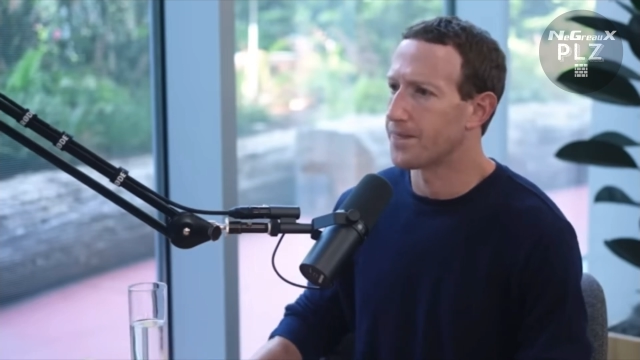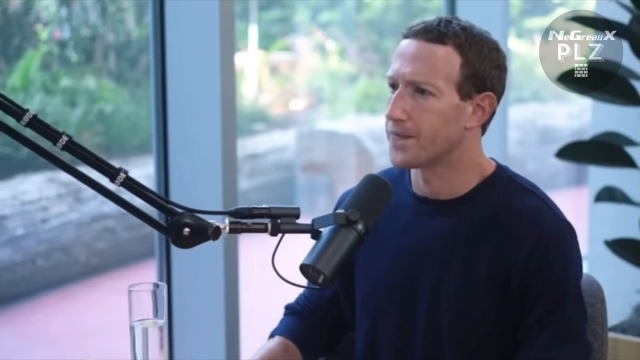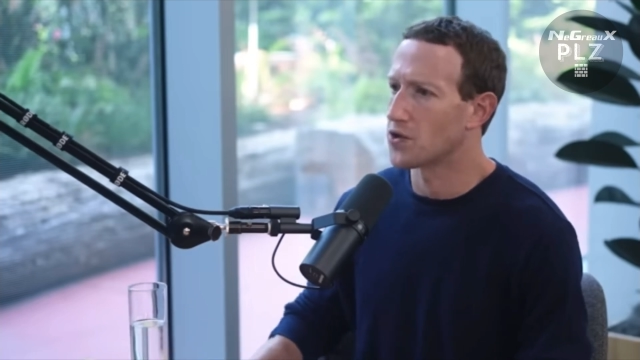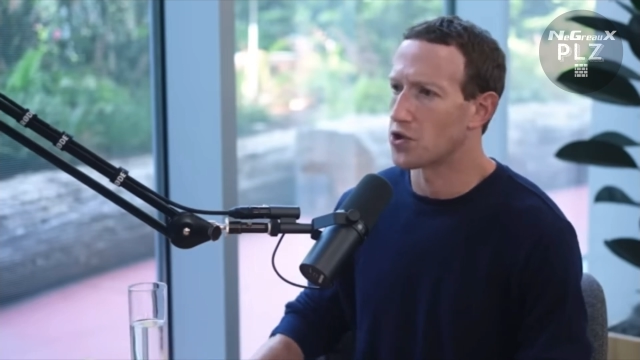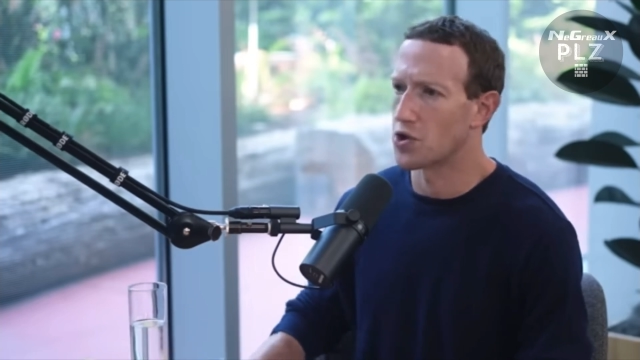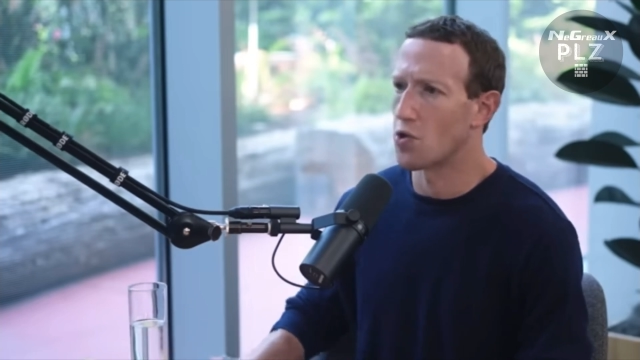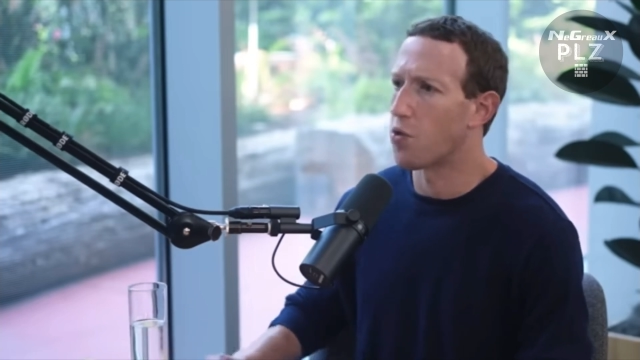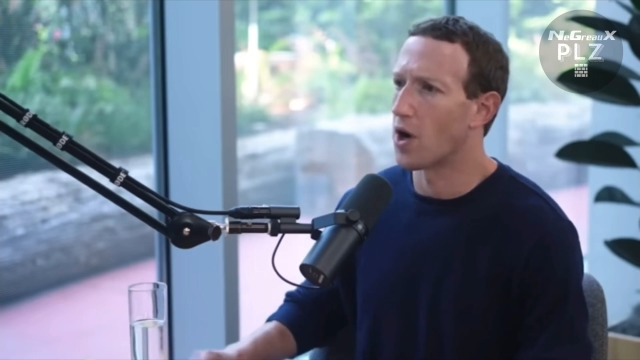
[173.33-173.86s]

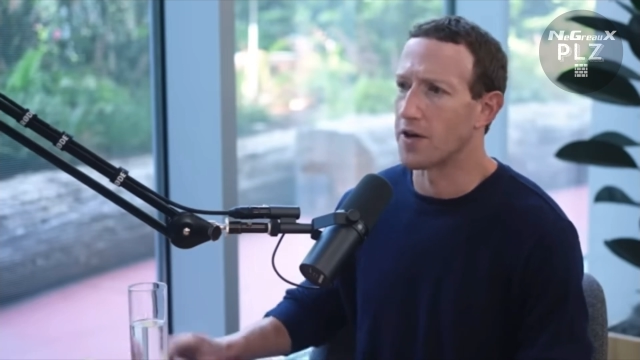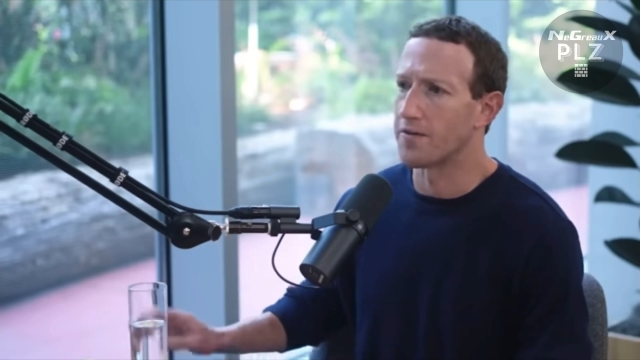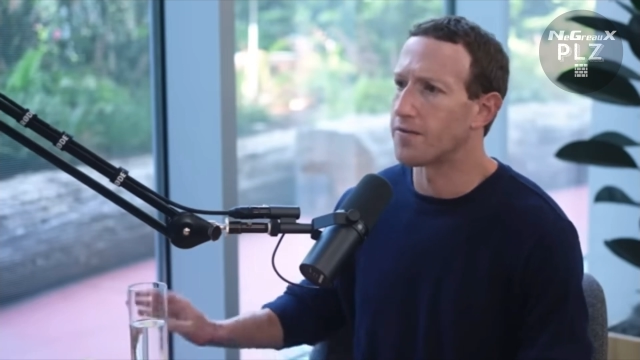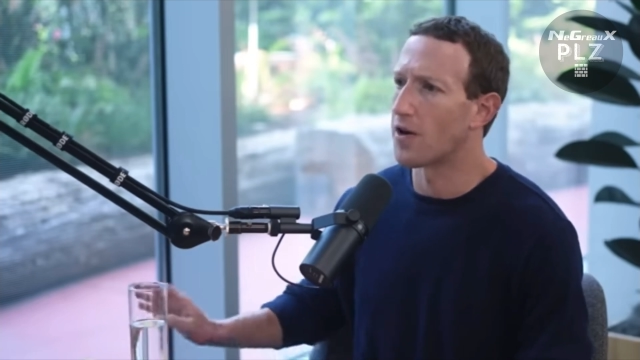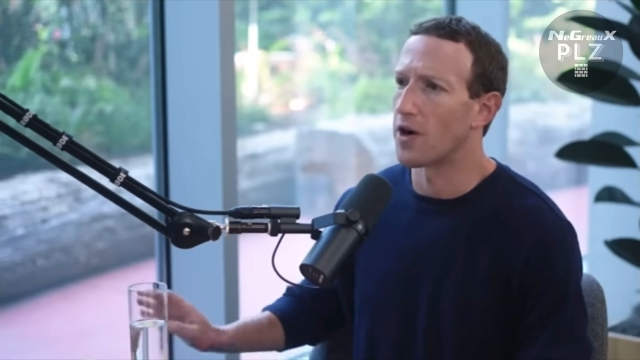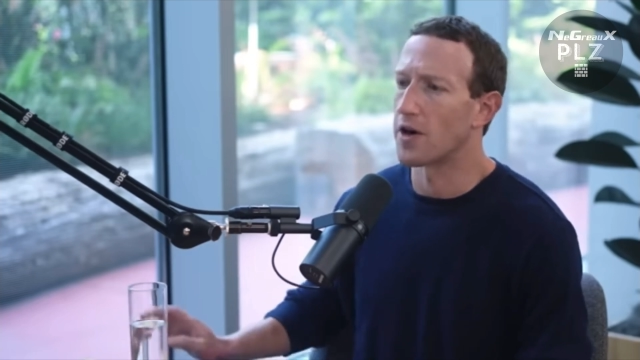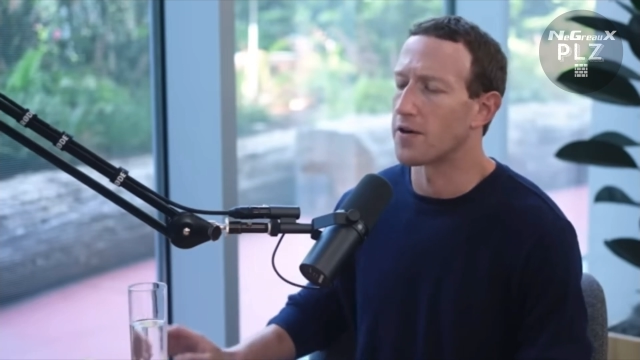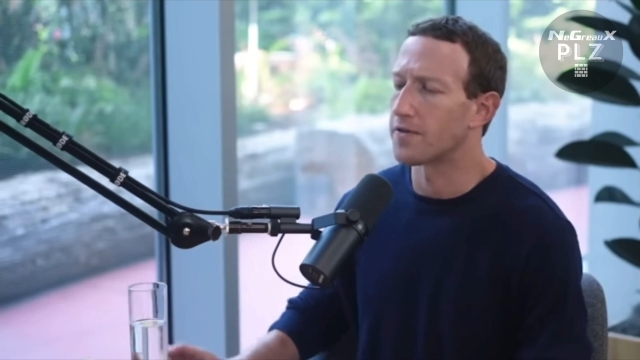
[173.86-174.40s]
just quite
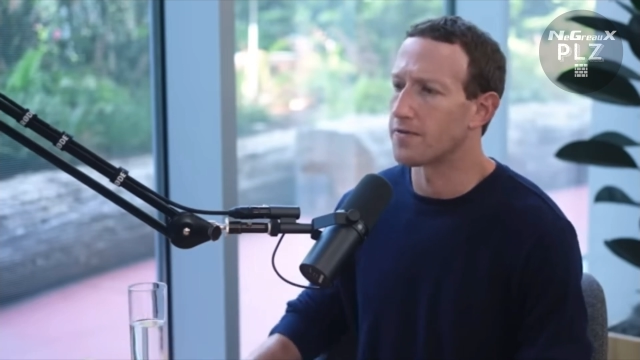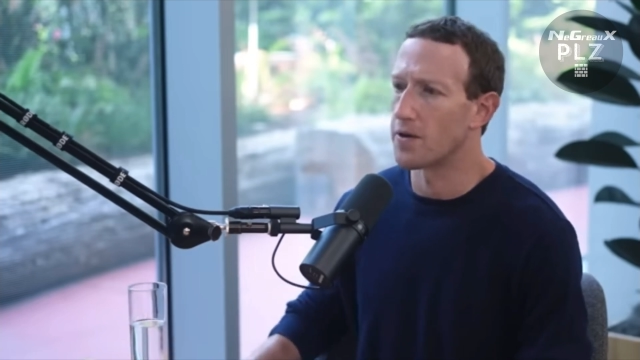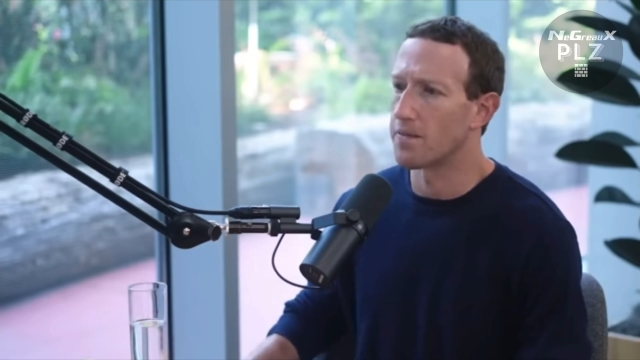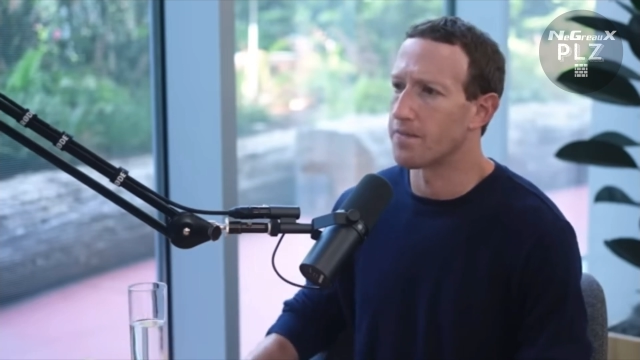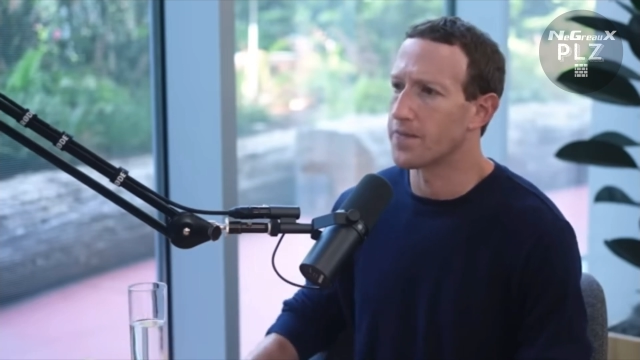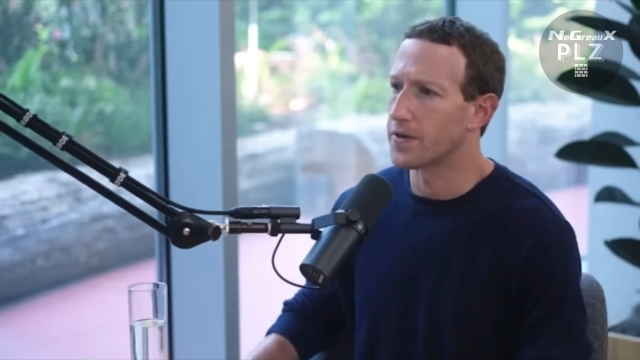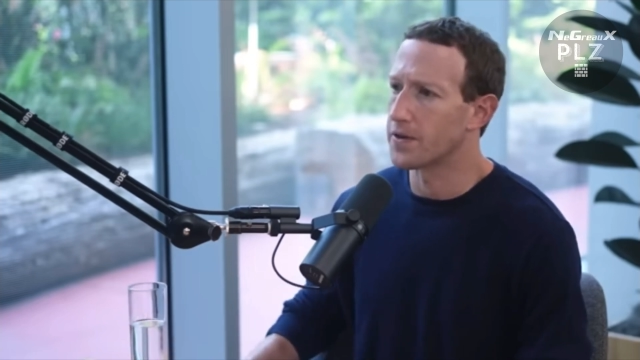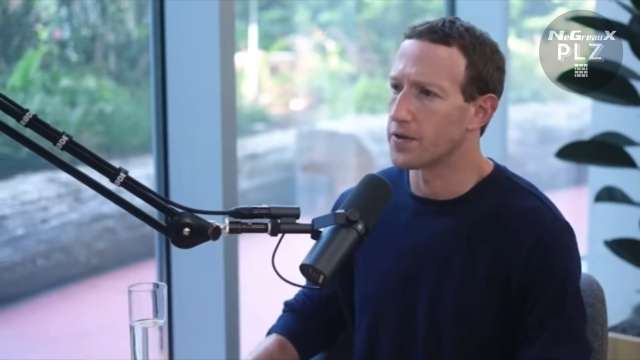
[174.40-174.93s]
far
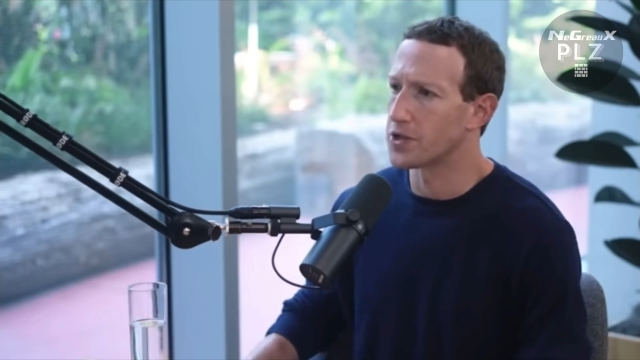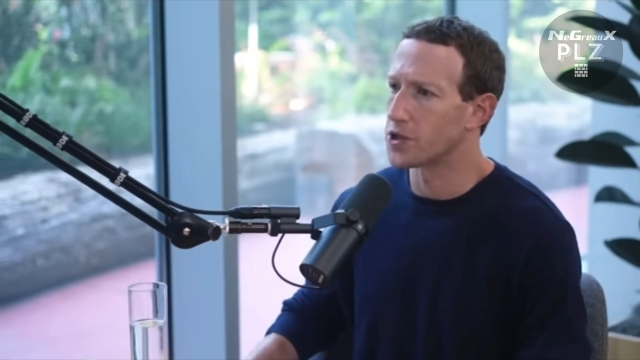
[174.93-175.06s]
from the